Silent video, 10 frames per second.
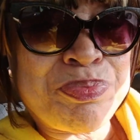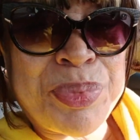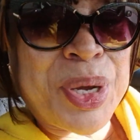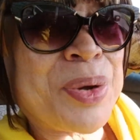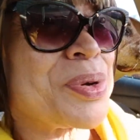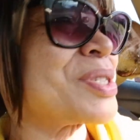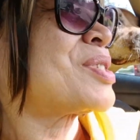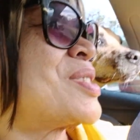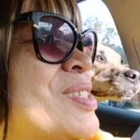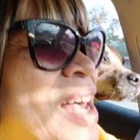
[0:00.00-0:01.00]

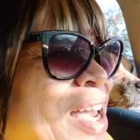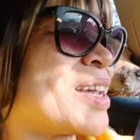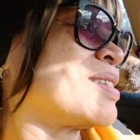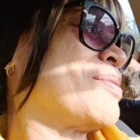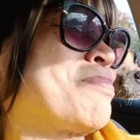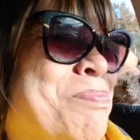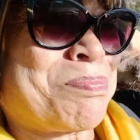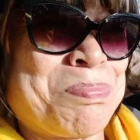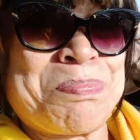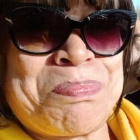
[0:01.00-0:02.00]
parasite
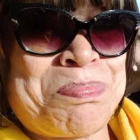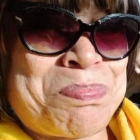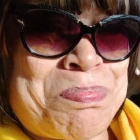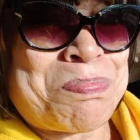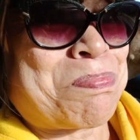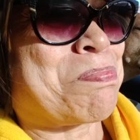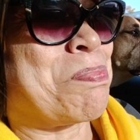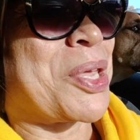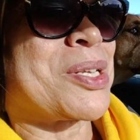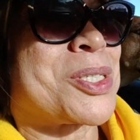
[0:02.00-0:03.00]

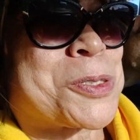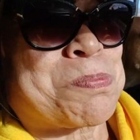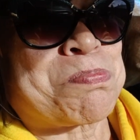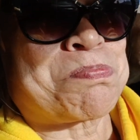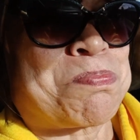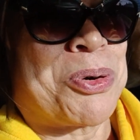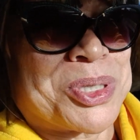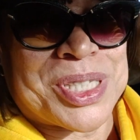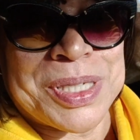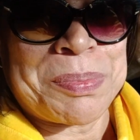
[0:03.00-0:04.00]
bitch
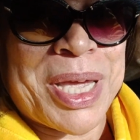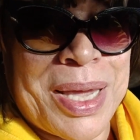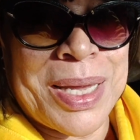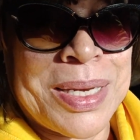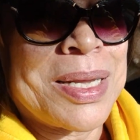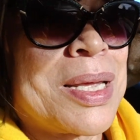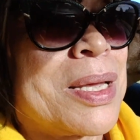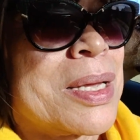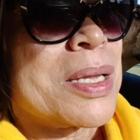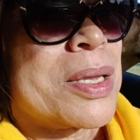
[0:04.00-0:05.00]
pussy man.
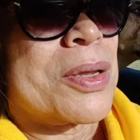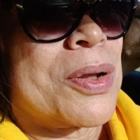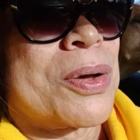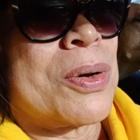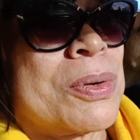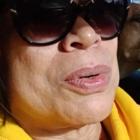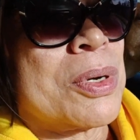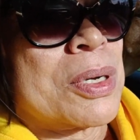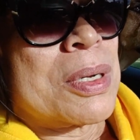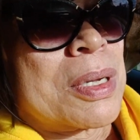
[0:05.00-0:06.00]
I
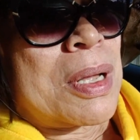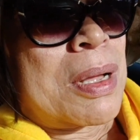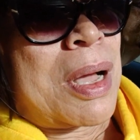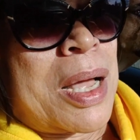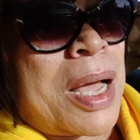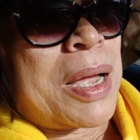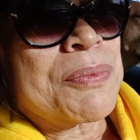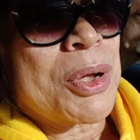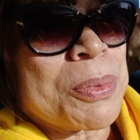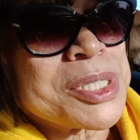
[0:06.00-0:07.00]
have
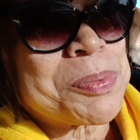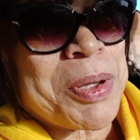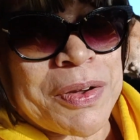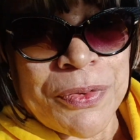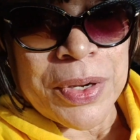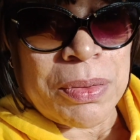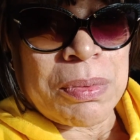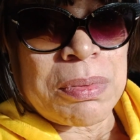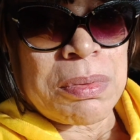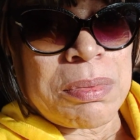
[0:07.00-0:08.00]
no respect for you.
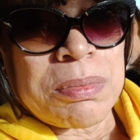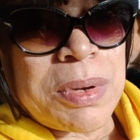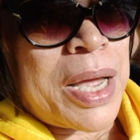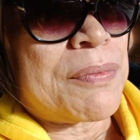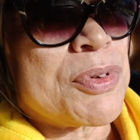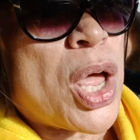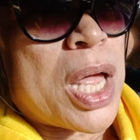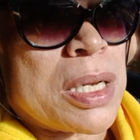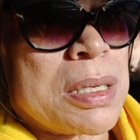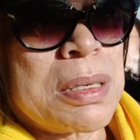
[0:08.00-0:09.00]
I have
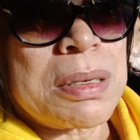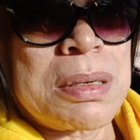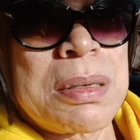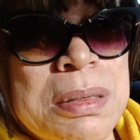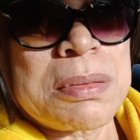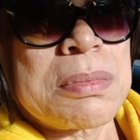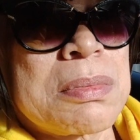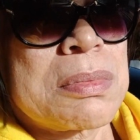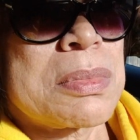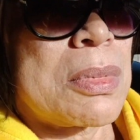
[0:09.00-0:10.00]
none.
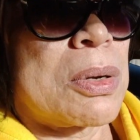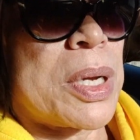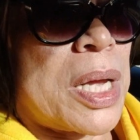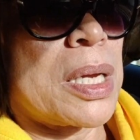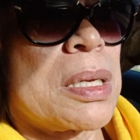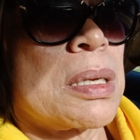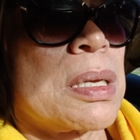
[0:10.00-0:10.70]
Okay?